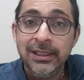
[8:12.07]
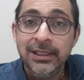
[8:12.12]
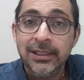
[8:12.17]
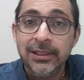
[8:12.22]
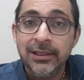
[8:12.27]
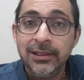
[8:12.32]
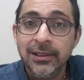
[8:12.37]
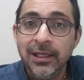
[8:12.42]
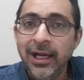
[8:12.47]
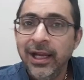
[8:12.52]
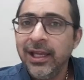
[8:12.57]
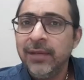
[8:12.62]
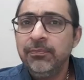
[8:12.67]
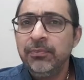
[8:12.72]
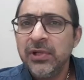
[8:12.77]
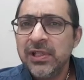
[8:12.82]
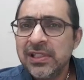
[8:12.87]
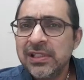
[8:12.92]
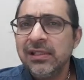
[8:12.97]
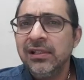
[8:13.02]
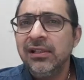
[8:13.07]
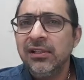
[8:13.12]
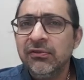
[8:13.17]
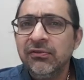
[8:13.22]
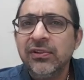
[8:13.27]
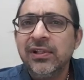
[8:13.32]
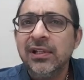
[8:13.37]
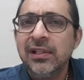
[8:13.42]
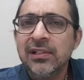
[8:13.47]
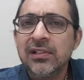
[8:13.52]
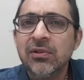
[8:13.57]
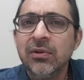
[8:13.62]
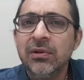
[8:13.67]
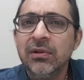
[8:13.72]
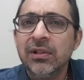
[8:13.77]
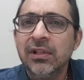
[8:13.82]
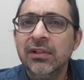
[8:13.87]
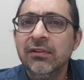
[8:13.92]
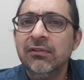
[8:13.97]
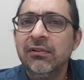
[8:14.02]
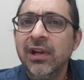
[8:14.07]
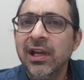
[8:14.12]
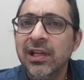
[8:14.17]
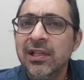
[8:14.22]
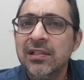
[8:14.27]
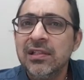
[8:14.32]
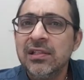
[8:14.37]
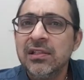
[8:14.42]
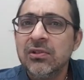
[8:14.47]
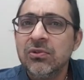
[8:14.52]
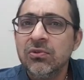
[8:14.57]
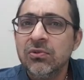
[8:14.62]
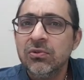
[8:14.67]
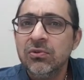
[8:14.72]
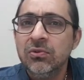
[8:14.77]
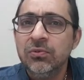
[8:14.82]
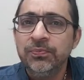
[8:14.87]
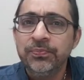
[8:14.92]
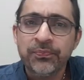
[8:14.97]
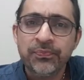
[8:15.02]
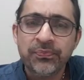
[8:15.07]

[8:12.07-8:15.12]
I personally feel is going to give rise to